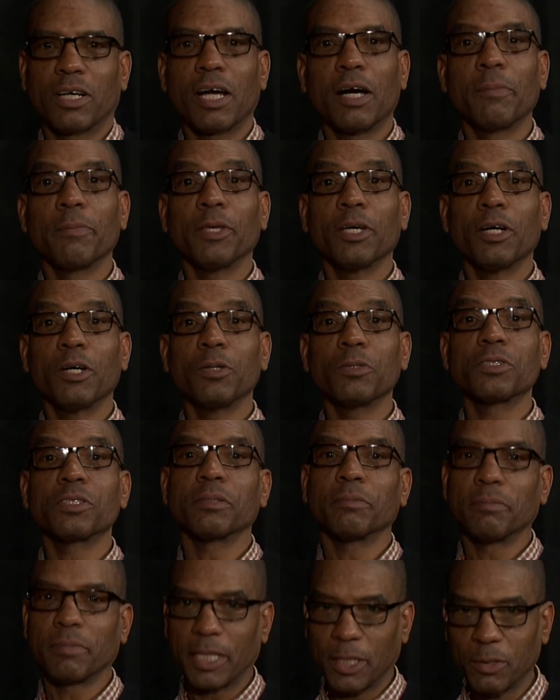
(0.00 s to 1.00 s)
I'm your host,
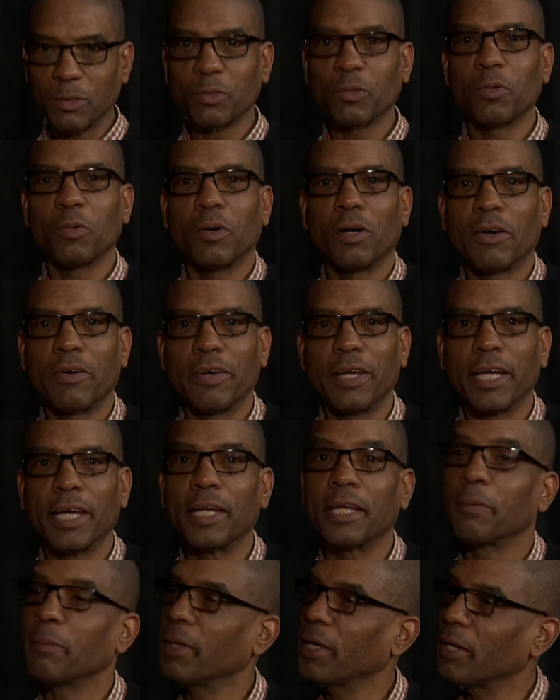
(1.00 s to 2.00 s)
Michael Quarry, and
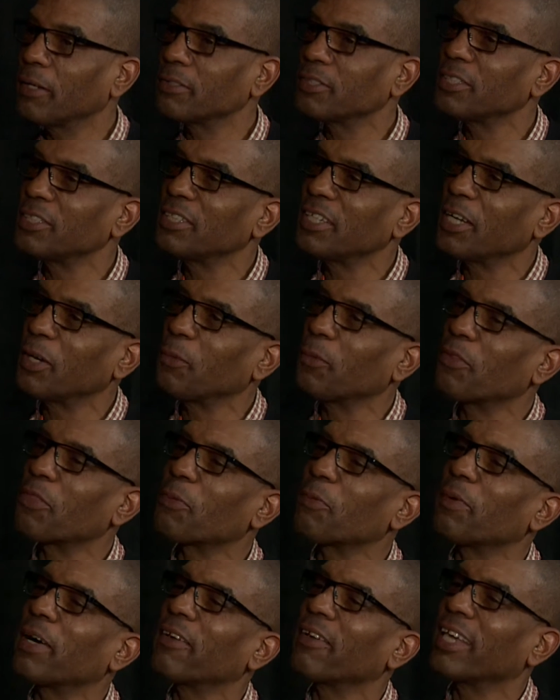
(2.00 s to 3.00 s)
I'm here today with
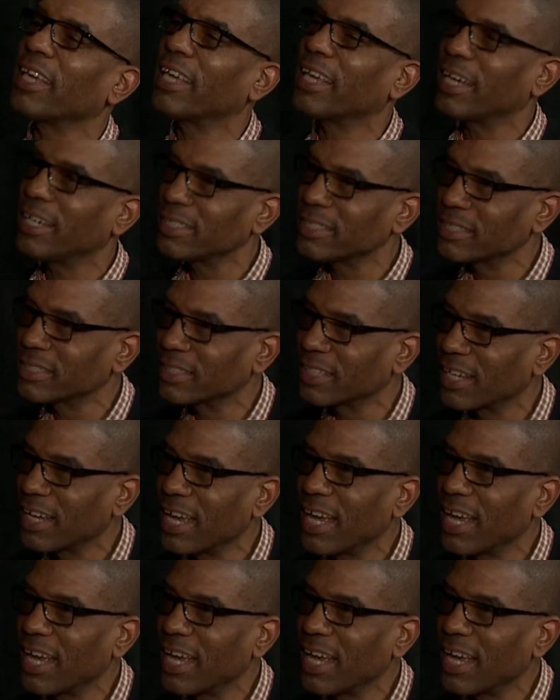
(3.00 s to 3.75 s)
my guest